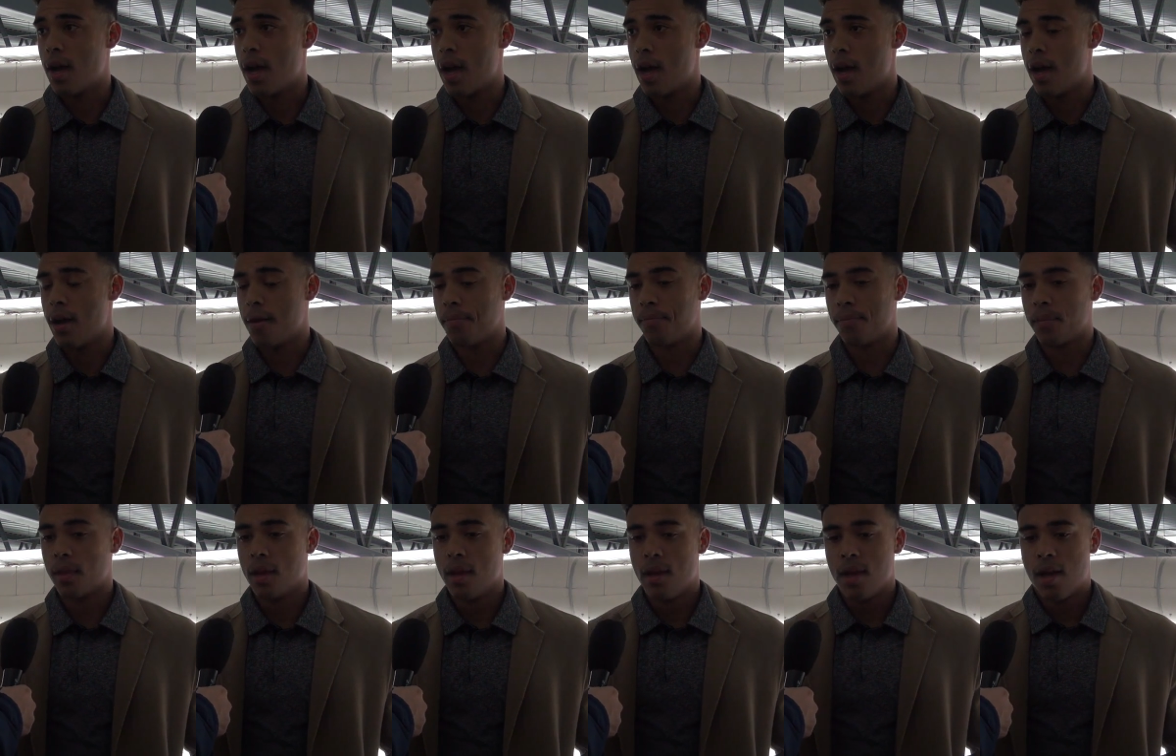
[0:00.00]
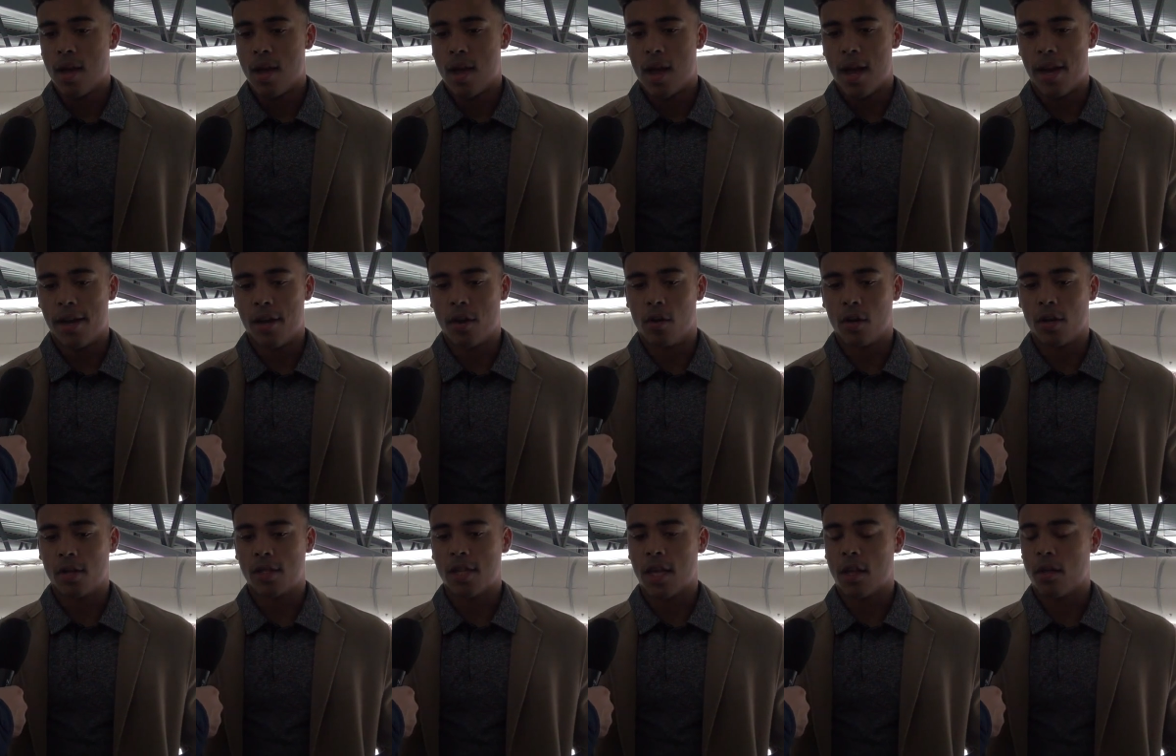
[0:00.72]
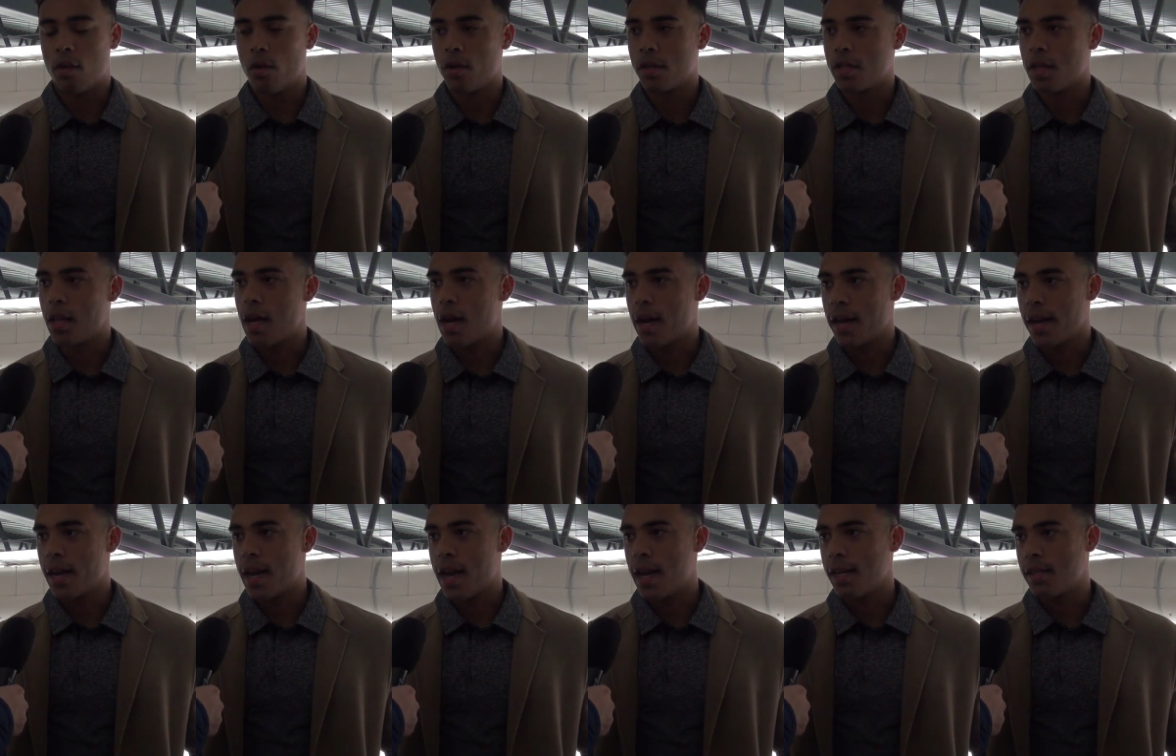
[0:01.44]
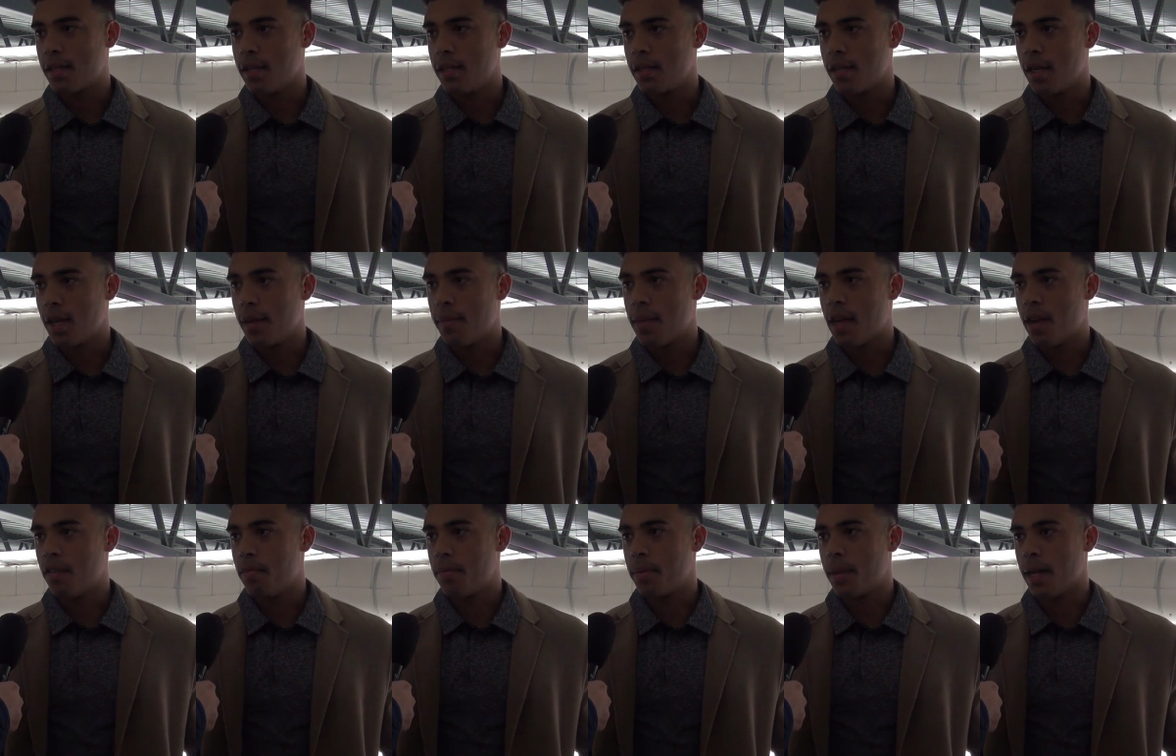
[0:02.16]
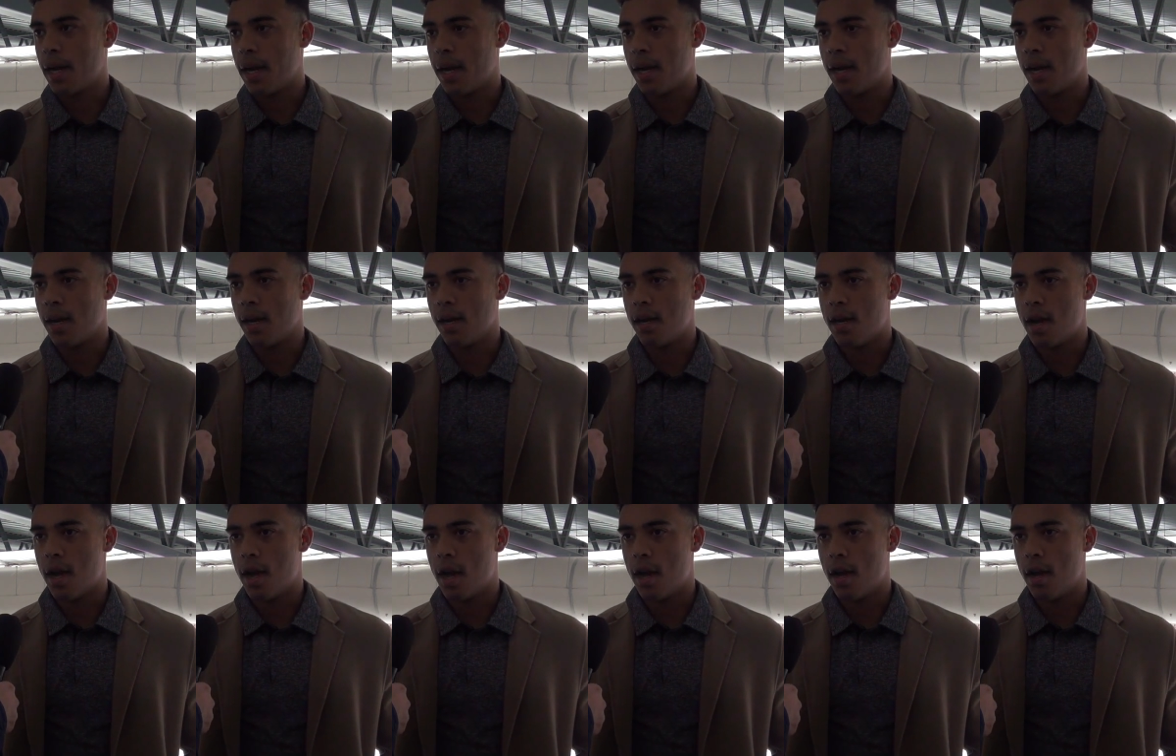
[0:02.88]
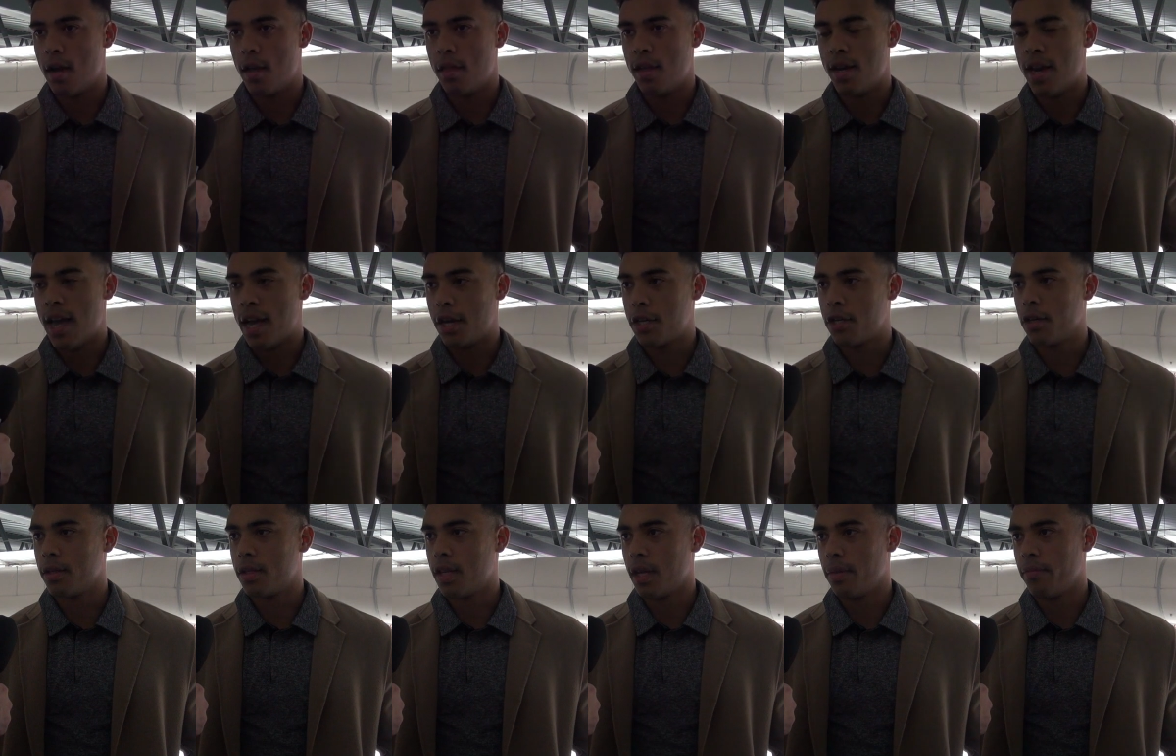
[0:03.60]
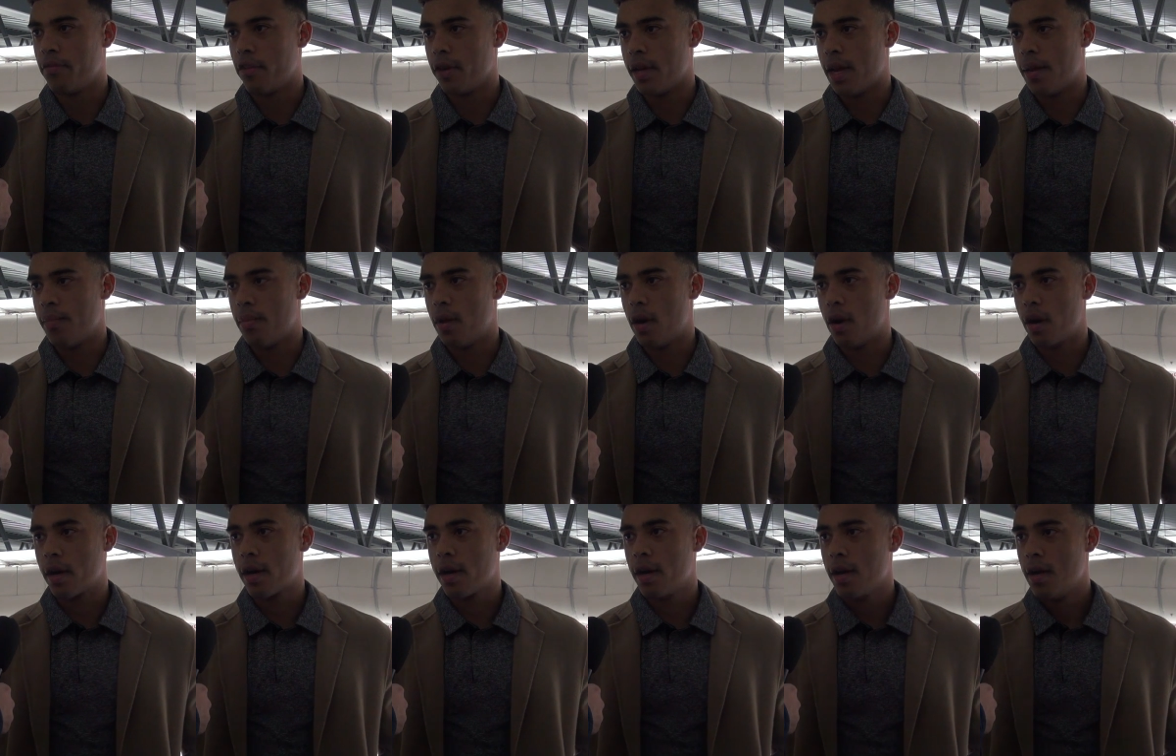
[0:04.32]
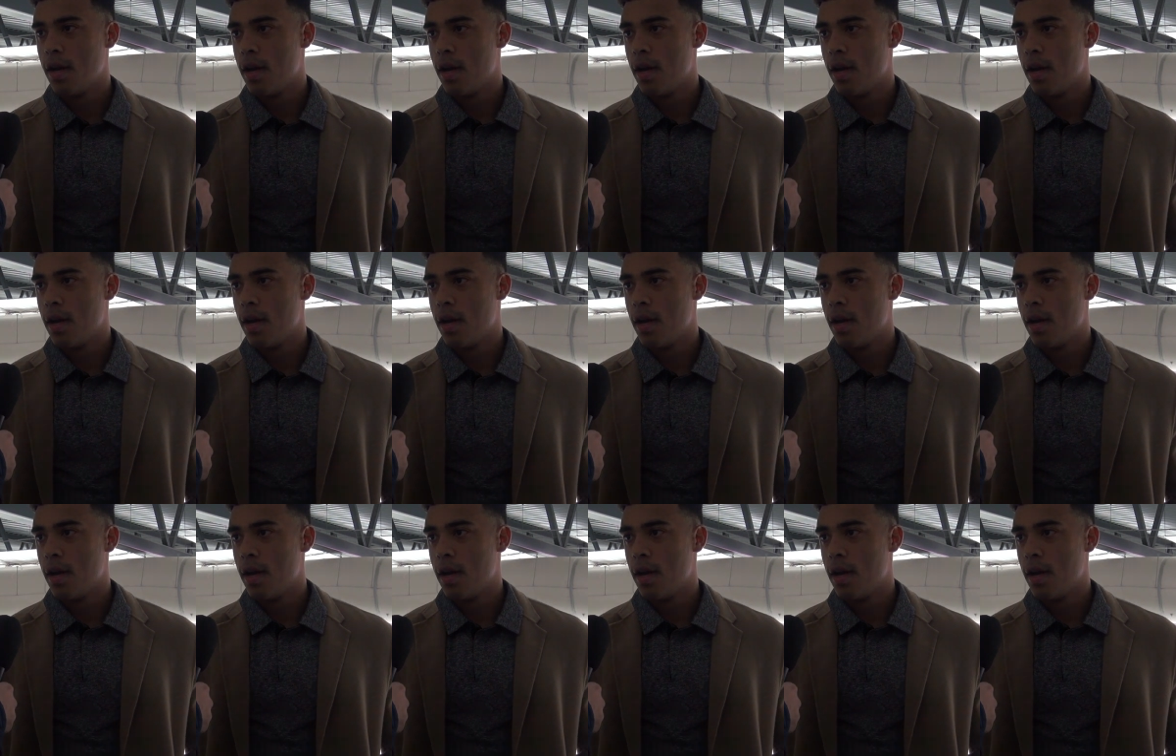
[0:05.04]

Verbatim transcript: Um, I noticed that there was a lot of guys in the team that have played in uh, the national team for Denmark,